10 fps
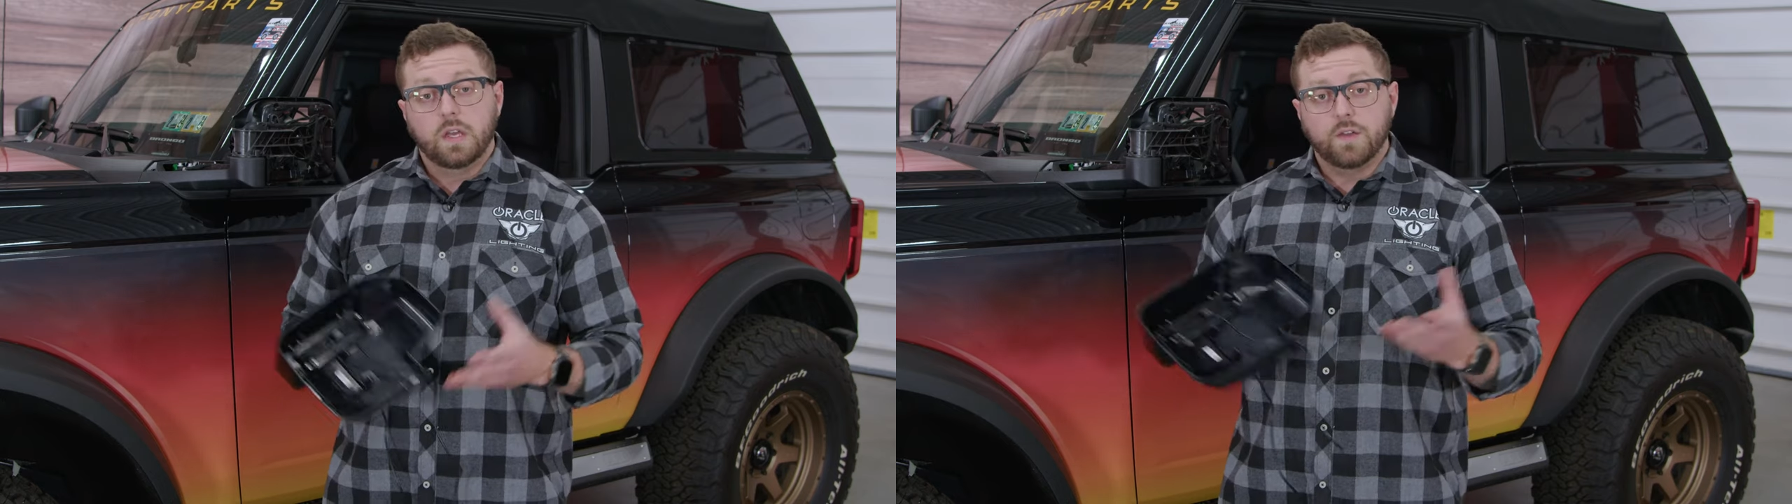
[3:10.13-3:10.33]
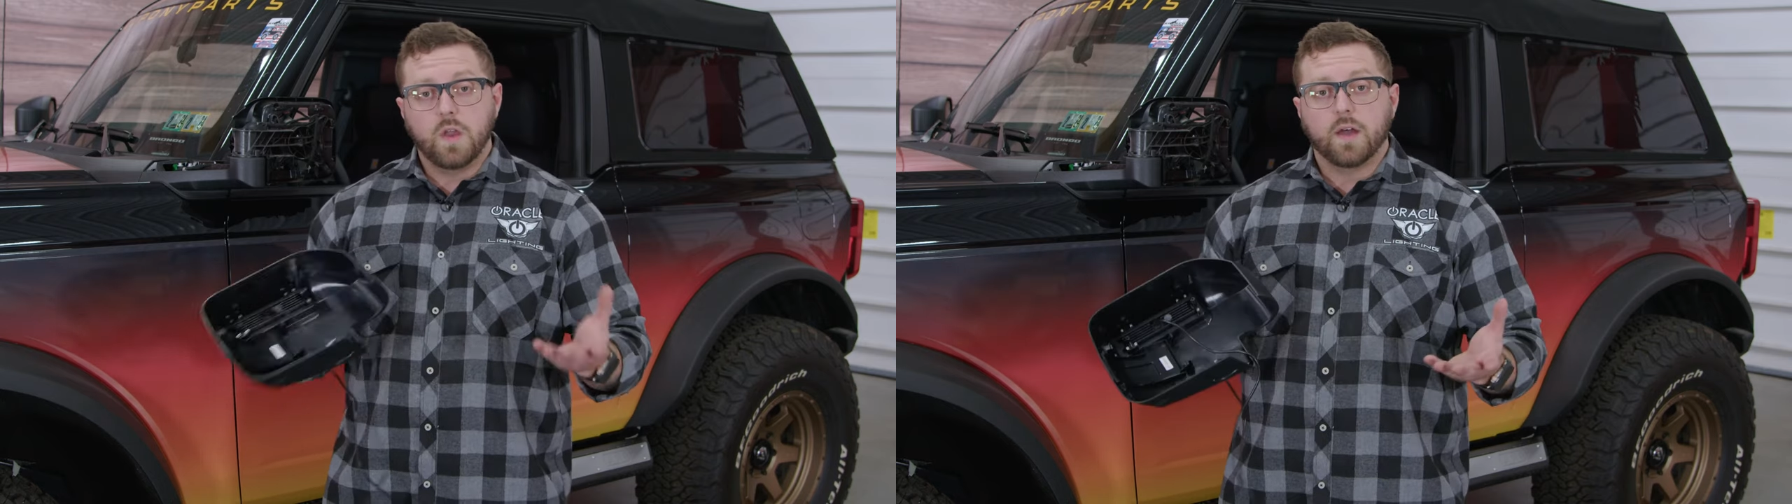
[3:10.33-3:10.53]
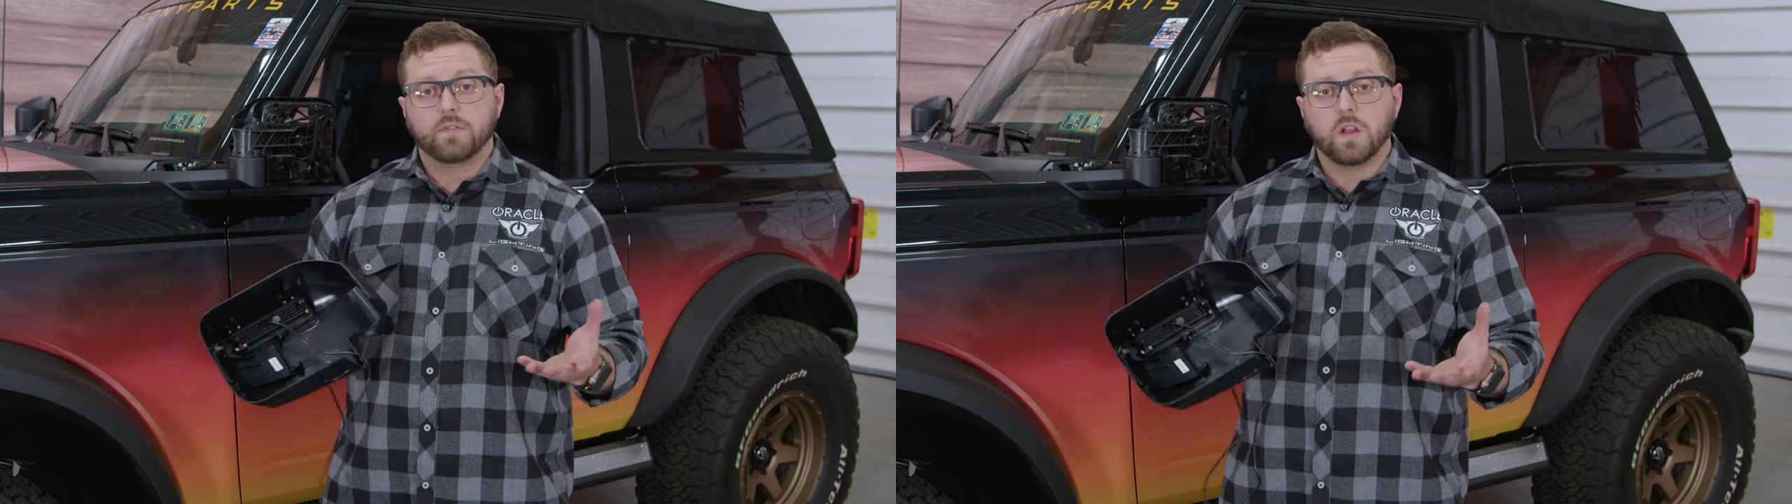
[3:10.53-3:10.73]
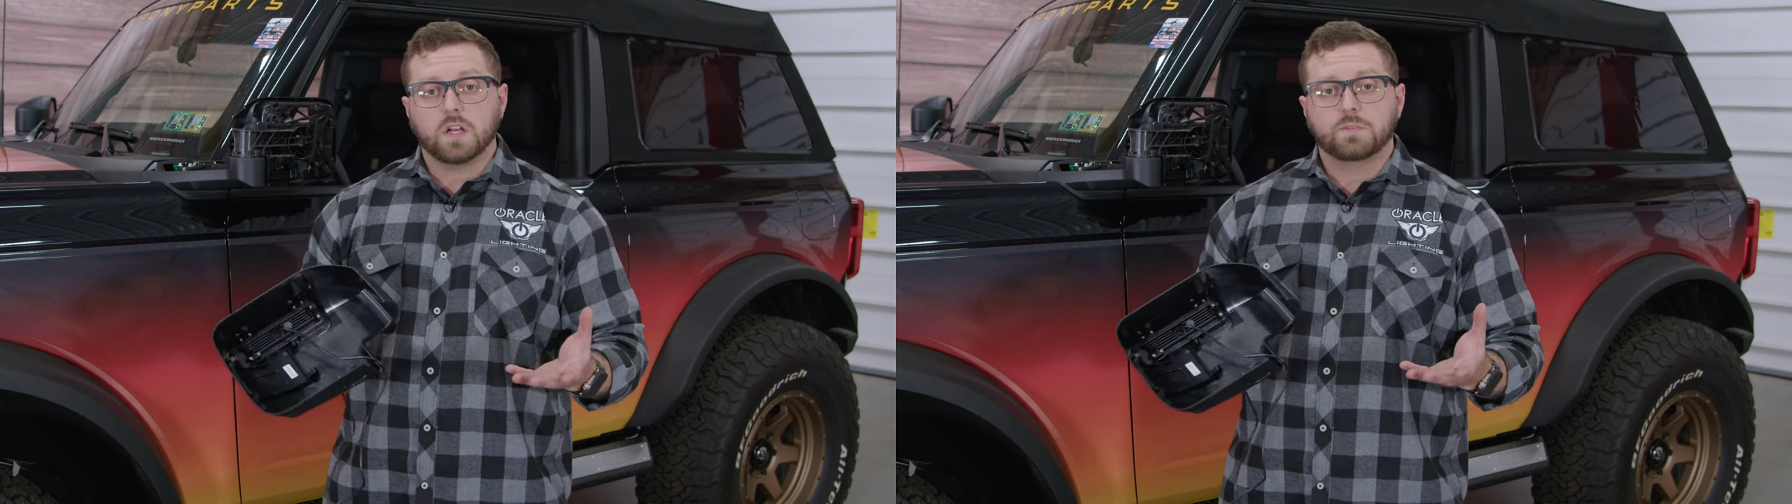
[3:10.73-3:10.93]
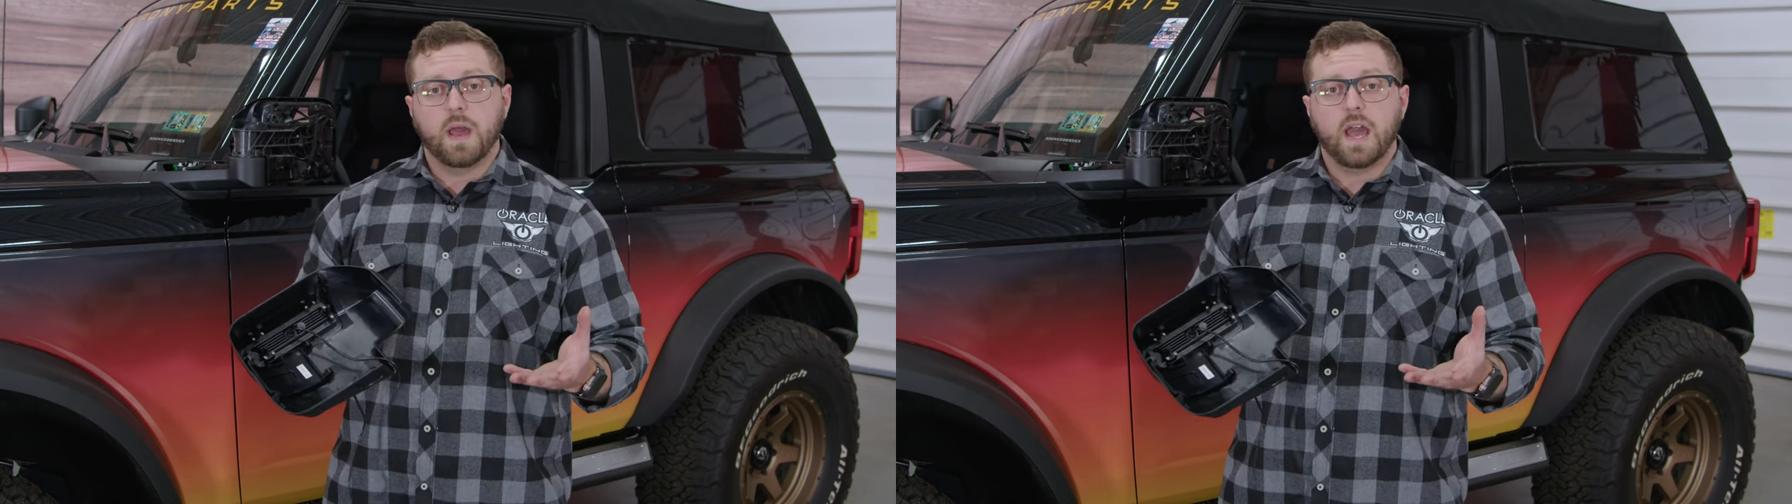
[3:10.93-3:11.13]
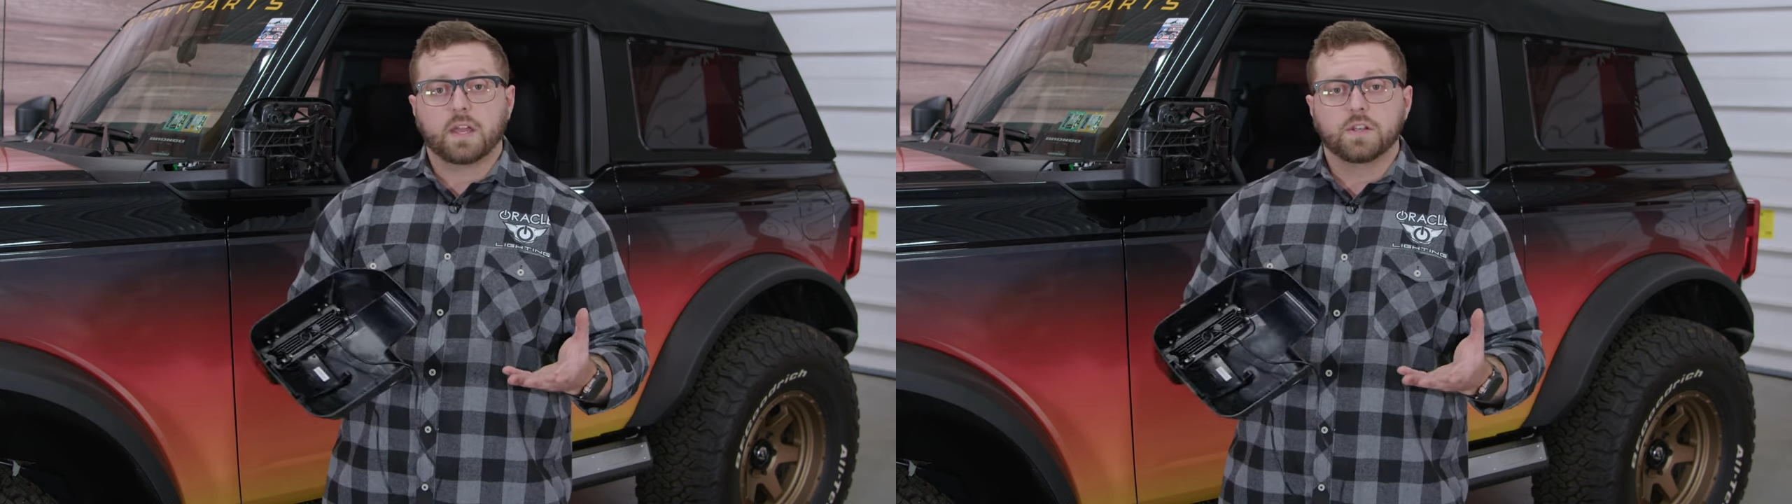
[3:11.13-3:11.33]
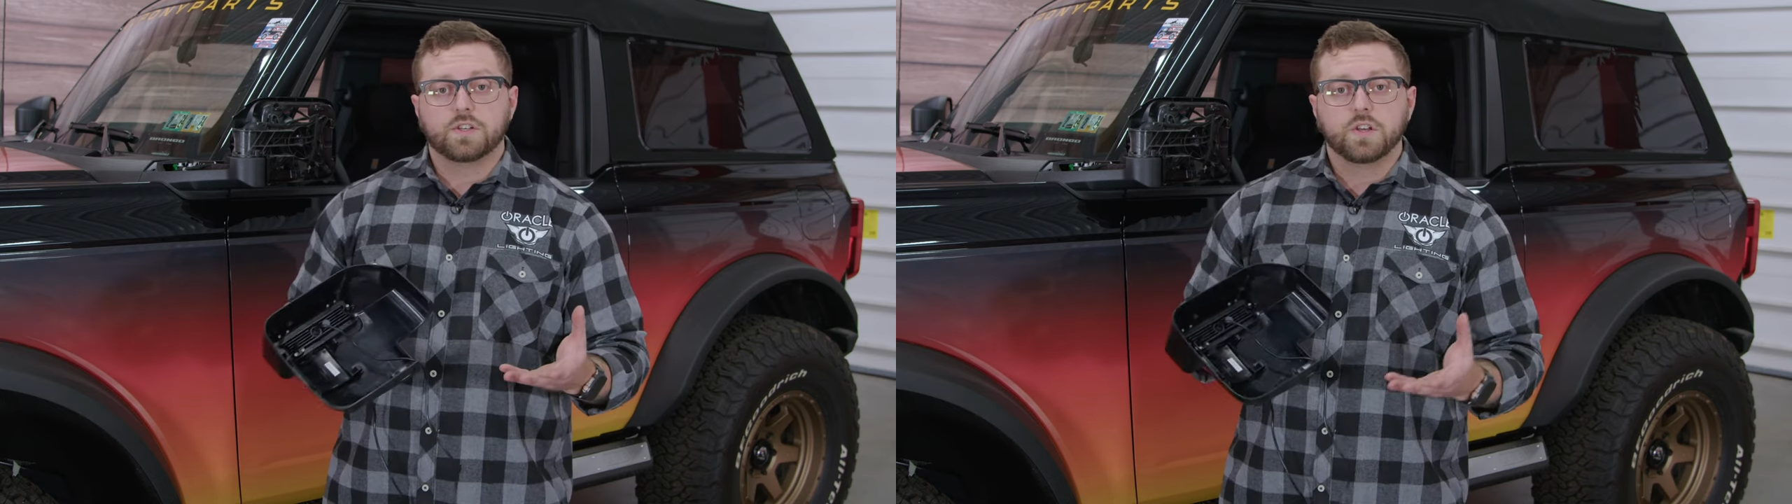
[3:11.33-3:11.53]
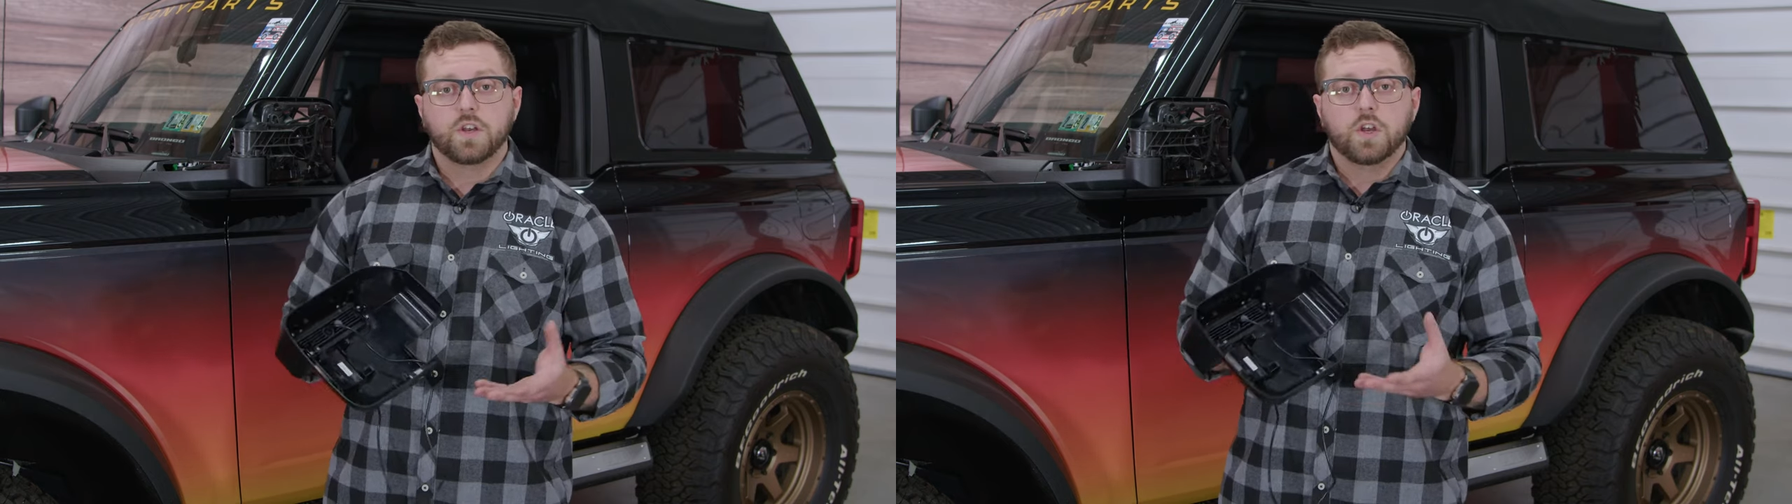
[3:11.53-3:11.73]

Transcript: If you have the Lux package,